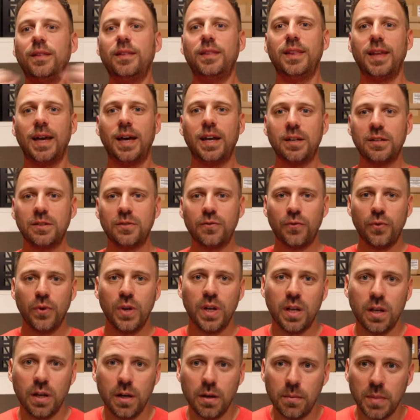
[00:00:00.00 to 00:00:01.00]
that is
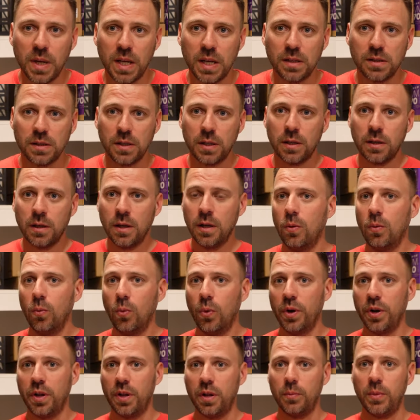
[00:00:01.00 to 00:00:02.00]
freaking amazing.
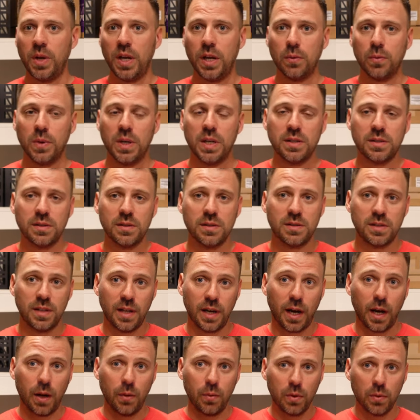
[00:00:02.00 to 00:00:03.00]
One of the main reasons
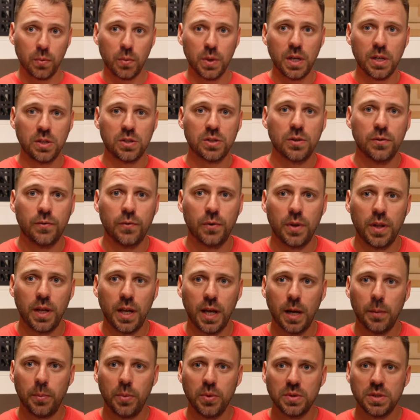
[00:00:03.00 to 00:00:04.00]
that I would reach for
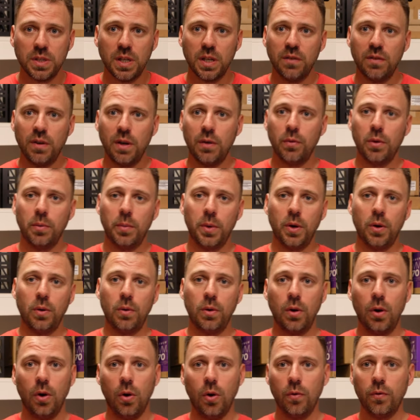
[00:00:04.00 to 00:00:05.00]
the Apple TV
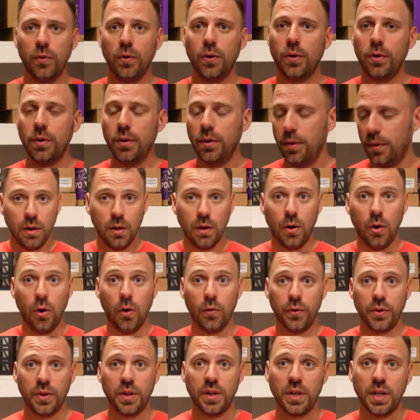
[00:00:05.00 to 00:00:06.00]
remote over
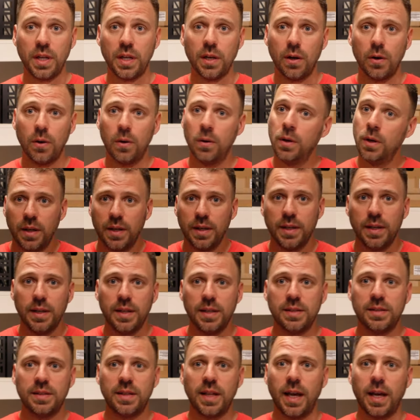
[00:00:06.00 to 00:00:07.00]
over the Neo
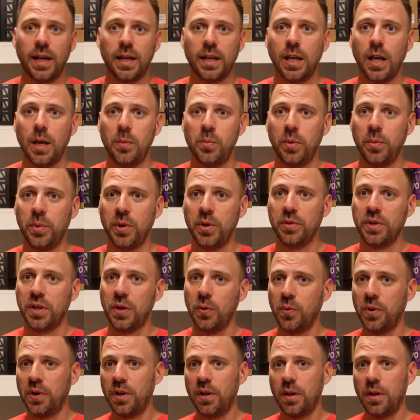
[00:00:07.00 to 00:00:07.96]
is that capability. One